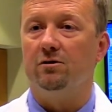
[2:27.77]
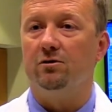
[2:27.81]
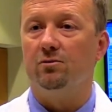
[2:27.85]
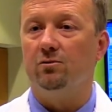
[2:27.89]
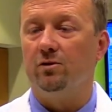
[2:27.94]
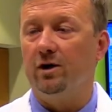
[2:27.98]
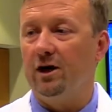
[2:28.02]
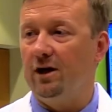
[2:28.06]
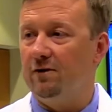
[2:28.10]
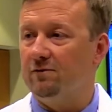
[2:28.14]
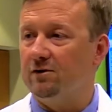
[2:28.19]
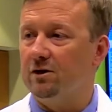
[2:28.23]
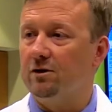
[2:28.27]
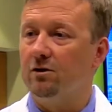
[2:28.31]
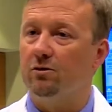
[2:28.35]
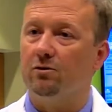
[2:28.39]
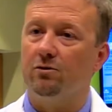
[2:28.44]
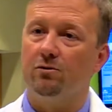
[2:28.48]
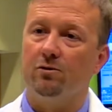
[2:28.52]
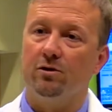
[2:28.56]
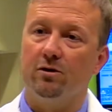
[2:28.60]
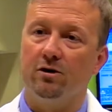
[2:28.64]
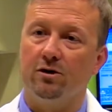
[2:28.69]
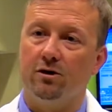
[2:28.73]
you would have to go
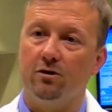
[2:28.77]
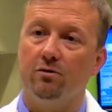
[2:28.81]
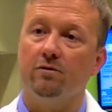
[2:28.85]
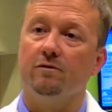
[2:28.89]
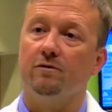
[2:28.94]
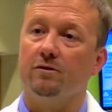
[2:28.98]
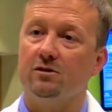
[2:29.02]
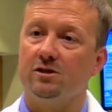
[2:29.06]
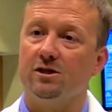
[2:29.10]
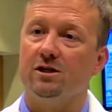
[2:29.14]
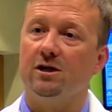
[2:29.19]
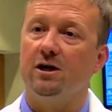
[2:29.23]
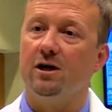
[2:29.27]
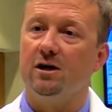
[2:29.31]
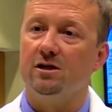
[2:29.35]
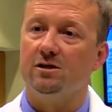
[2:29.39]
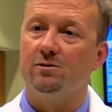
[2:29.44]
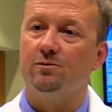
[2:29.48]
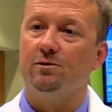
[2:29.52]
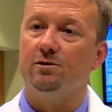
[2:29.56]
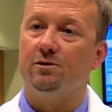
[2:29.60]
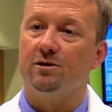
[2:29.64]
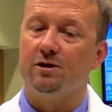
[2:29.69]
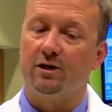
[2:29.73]
to a university
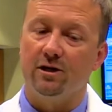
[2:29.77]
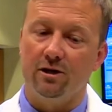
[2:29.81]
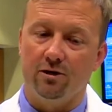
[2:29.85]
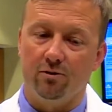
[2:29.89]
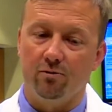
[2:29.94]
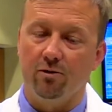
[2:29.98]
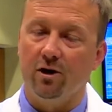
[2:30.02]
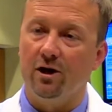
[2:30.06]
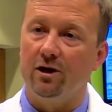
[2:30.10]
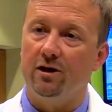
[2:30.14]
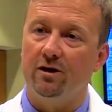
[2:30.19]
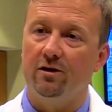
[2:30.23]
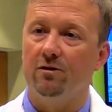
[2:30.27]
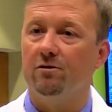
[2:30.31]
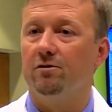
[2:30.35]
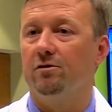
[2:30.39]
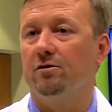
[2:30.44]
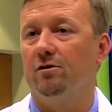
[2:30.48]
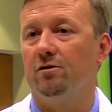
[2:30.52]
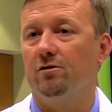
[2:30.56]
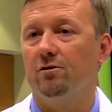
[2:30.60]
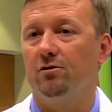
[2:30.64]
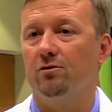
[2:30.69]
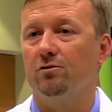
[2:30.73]
hospital to get right here
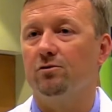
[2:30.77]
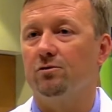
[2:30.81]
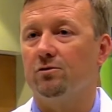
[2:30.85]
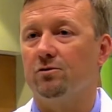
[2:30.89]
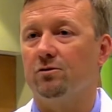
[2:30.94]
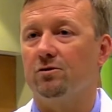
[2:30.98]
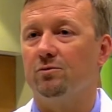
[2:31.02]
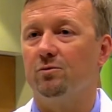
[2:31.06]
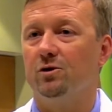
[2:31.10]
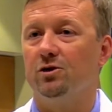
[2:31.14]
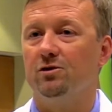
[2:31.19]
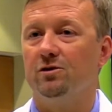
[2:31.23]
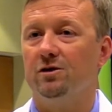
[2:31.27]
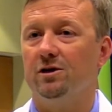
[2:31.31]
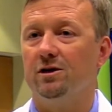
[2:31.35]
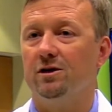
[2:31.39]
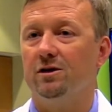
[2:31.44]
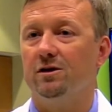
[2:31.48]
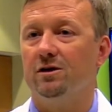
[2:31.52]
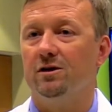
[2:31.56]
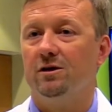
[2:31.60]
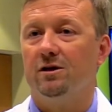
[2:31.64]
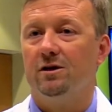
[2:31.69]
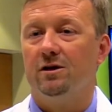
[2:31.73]
in our local
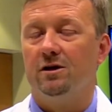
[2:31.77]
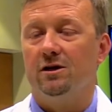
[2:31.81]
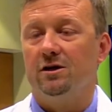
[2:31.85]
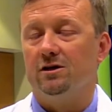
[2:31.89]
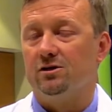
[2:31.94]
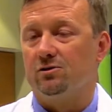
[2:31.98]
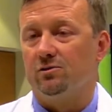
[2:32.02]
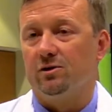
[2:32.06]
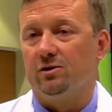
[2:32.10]
community is